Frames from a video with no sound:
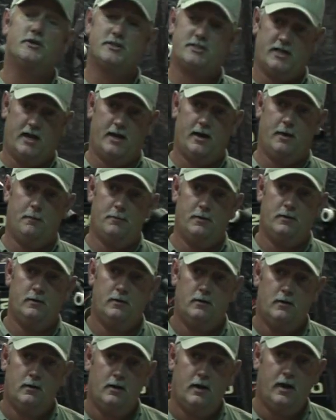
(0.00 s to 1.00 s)
setup,
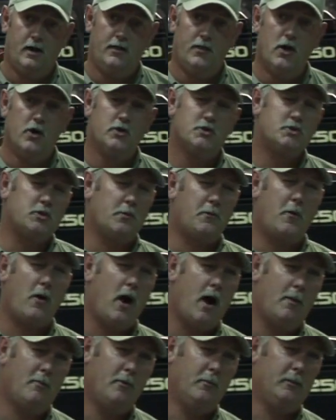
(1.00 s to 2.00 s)
and those are
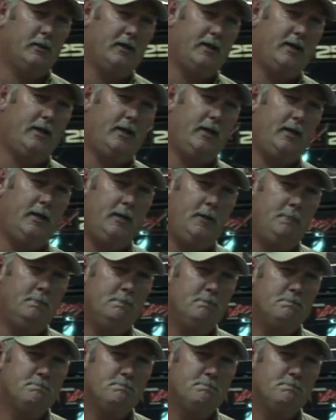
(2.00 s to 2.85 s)
probably,